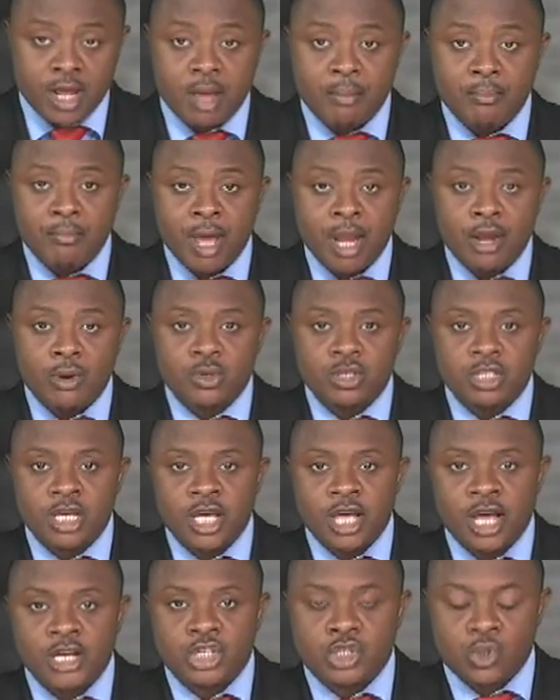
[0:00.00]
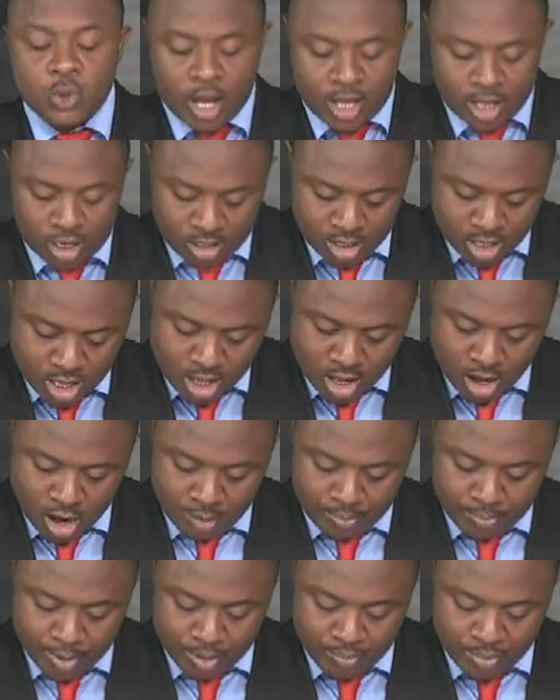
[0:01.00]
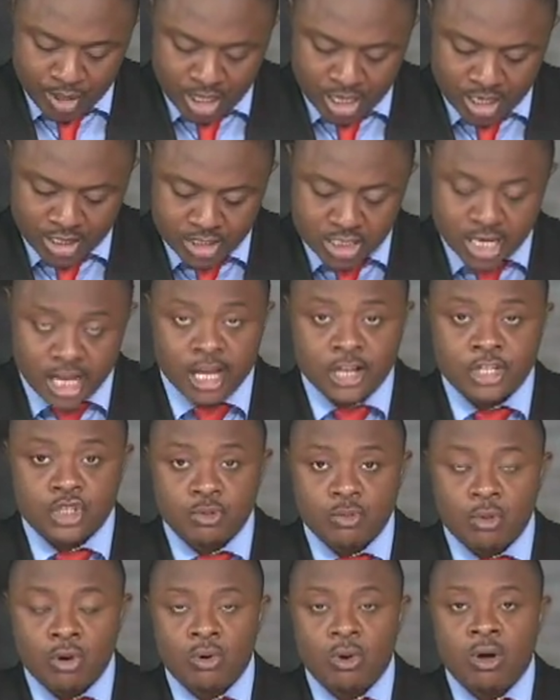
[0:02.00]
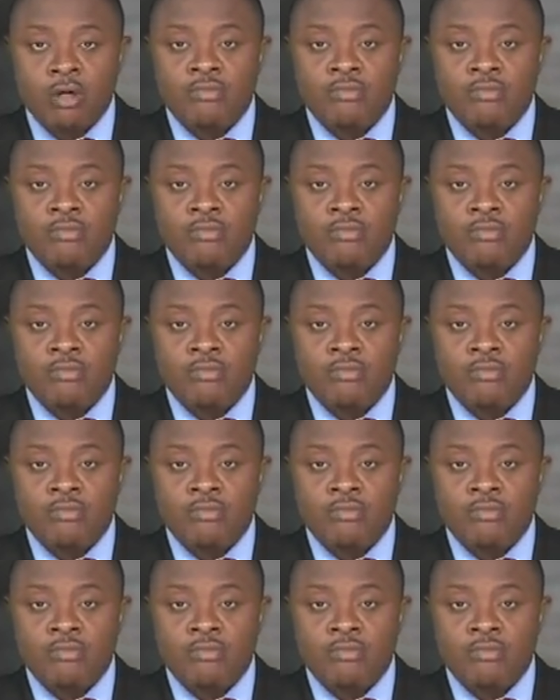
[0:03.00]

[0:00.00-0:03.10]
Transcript: Mendoza trial up uh, begins uh, tomorrow,